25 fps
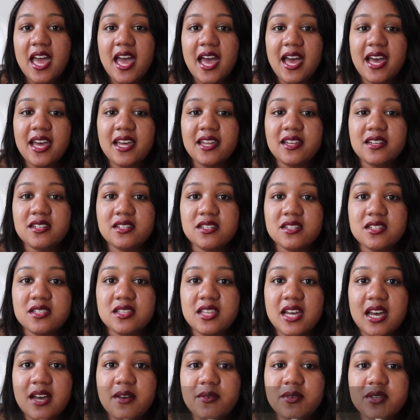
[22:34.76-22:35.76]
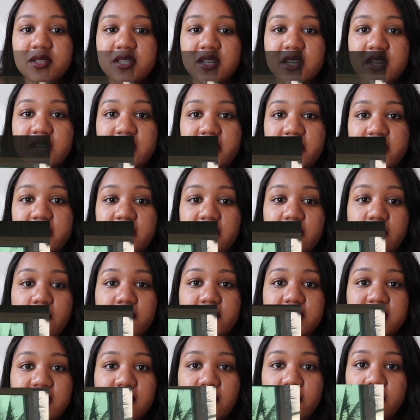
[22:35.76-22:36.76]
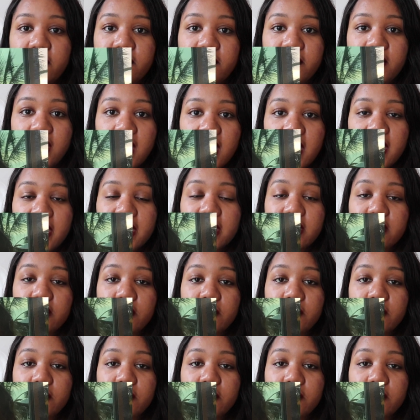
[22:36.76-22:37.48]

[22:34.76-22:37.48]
and that was including obviously your flight,